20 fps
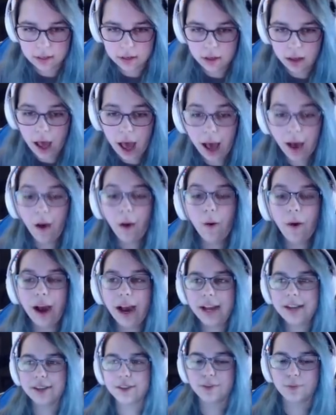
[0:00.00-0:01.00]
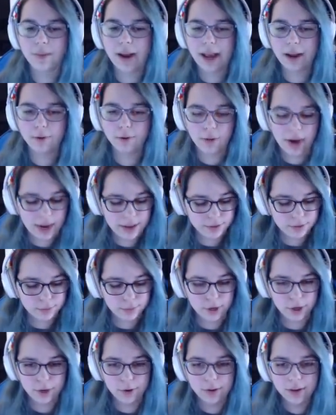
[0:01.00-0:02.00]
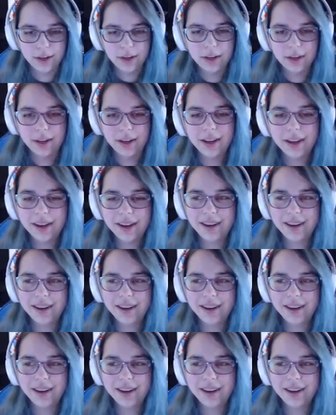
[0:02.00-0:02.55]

Oh, I just ran right through, and